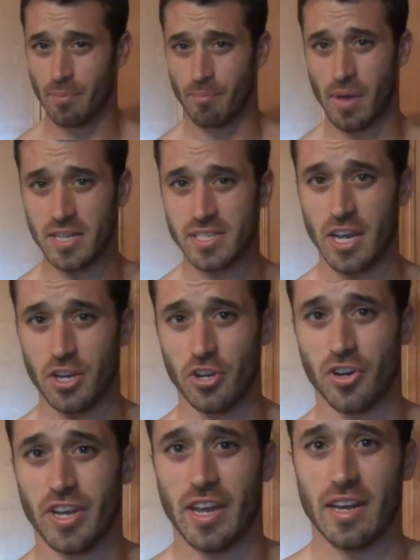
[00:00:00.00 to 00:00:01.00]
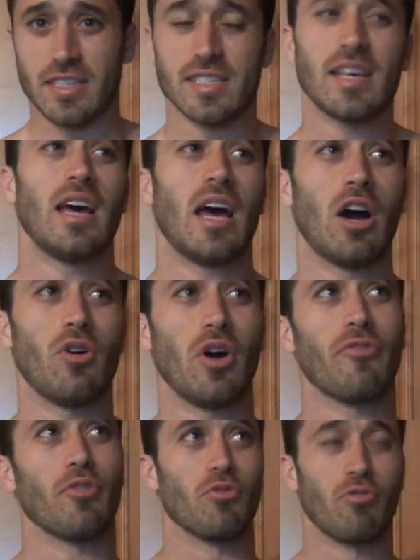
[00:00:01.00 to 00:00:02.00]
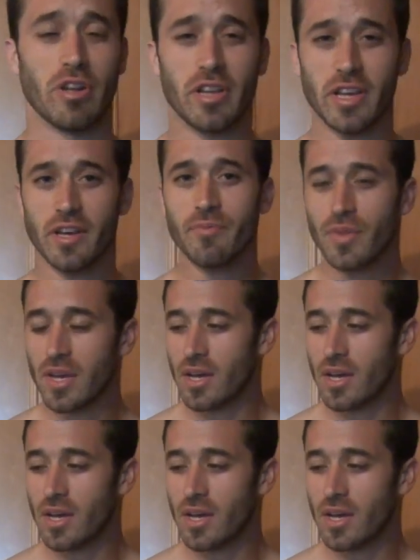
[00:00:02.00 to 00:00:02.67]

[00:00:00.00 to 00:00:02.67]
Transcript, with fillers: maintain your gains however really